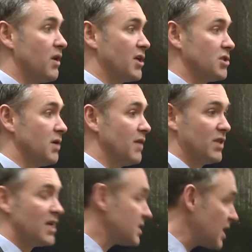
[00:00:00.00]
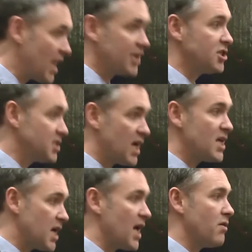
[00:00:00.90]
the national level. That's the elections
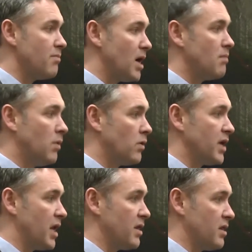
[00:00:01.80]
they care about more than